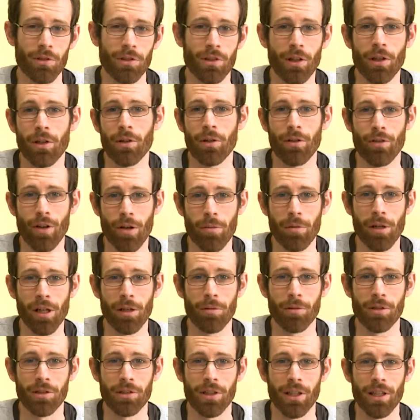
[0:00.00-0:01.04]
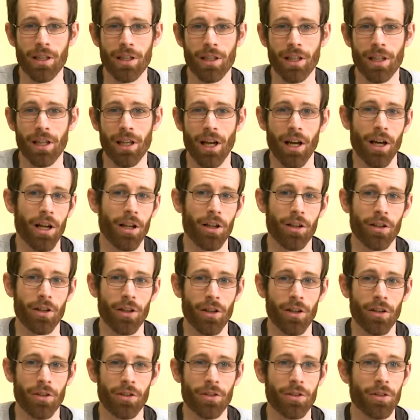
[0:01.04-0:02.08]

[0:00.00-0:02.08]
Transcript: So if I make a mistake, I'll cut